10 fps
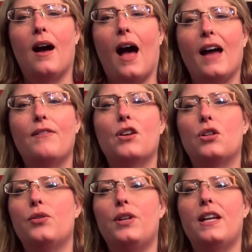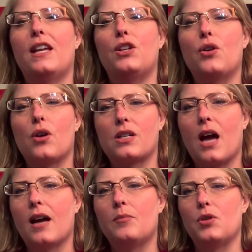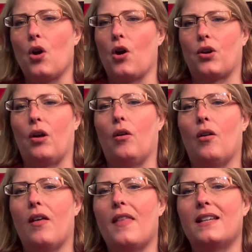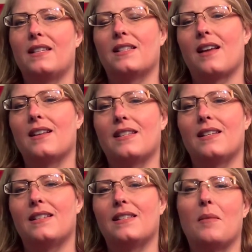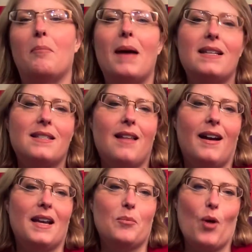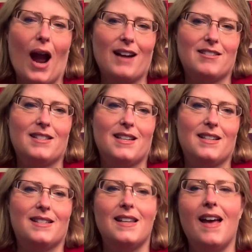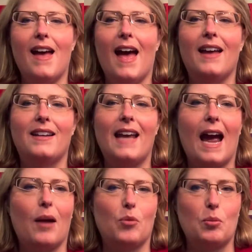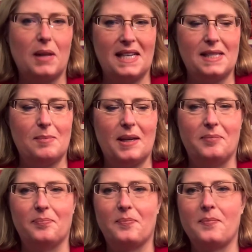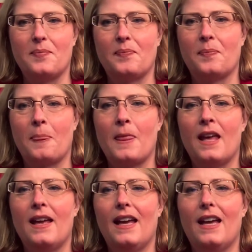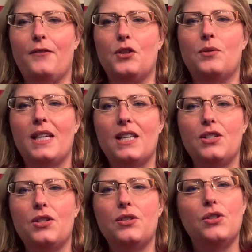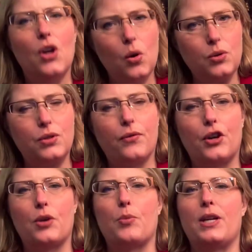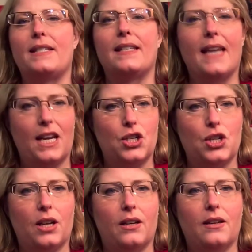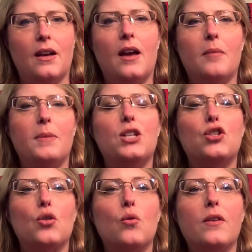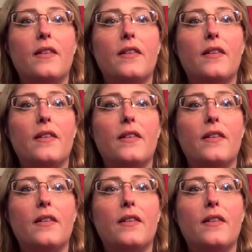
I've included a New York Times article that discusses some best lighting practices and camera placement. If you need notes for your presentation, be sure